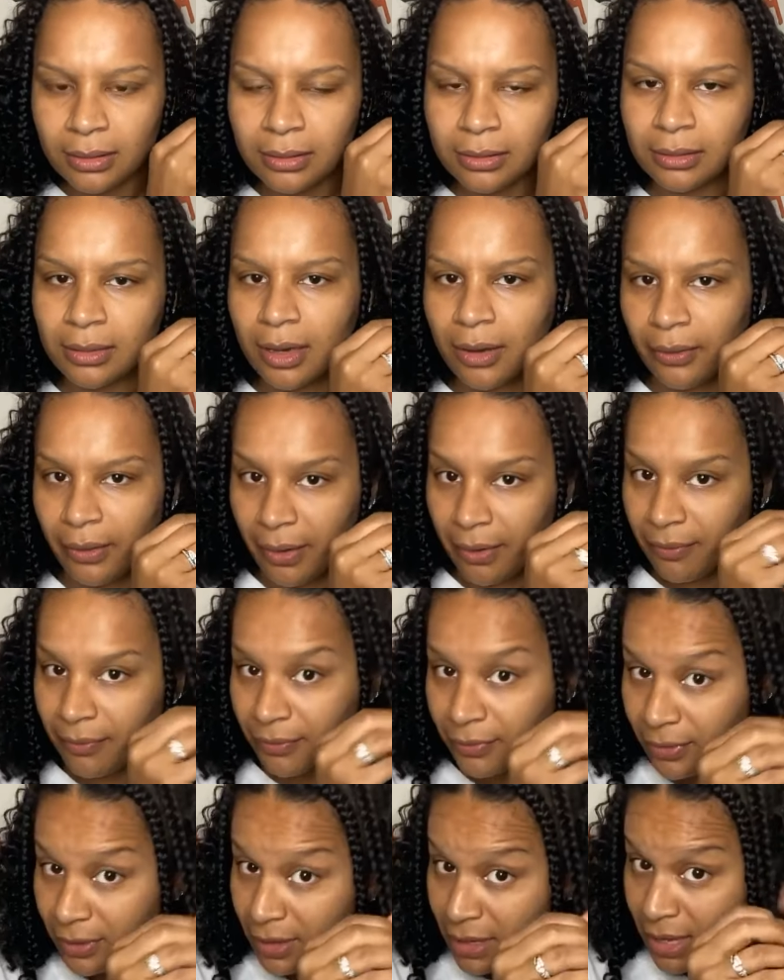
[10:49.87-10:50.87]
Okay.
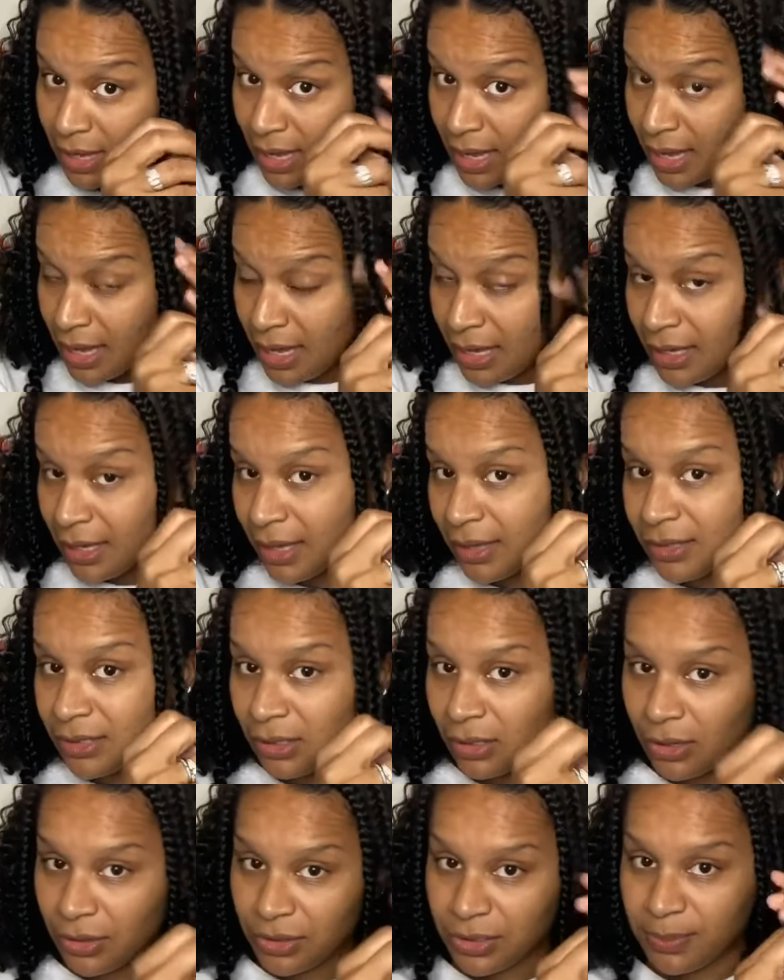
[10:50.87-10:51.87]
Yeah, that's the
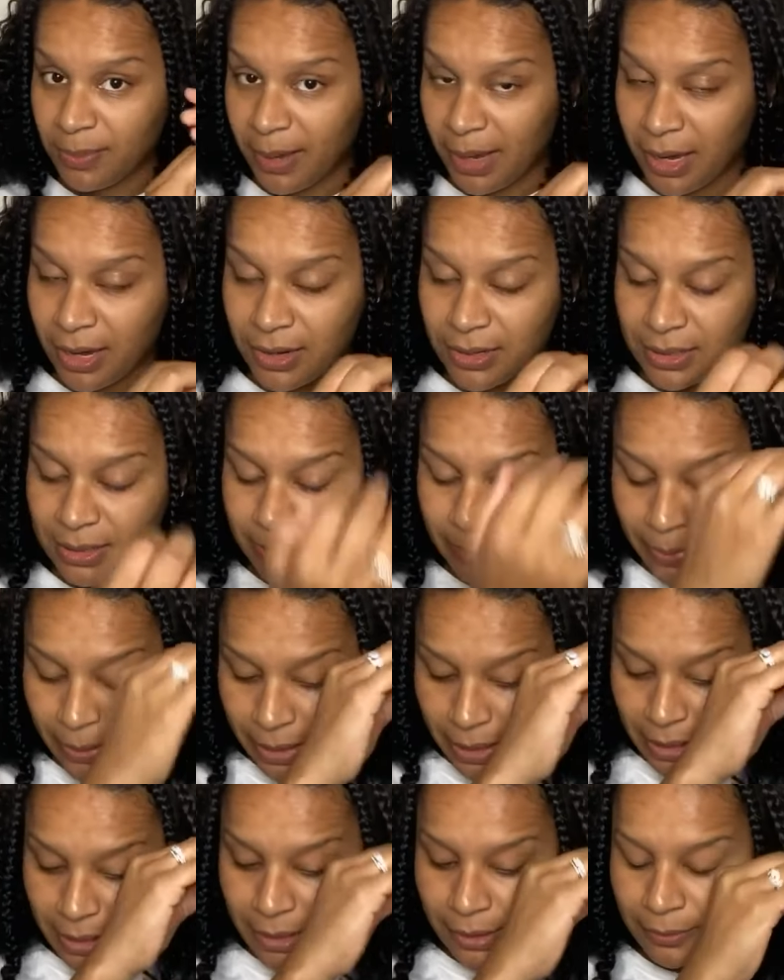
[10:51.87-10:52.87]
longest my hair has
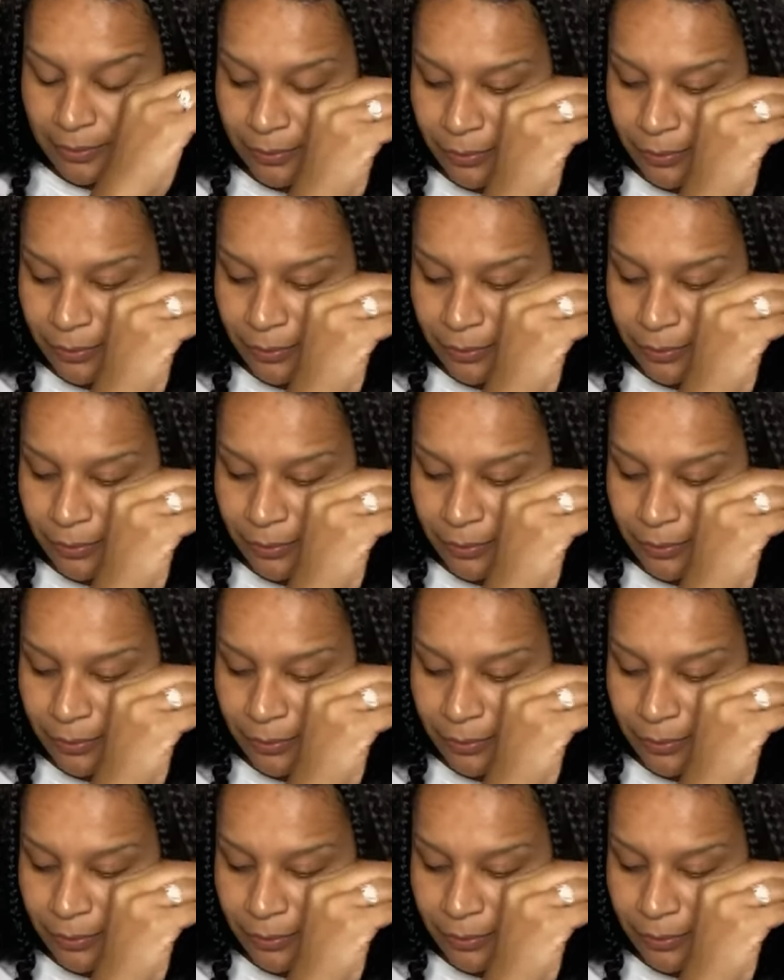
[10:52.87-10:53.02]
been.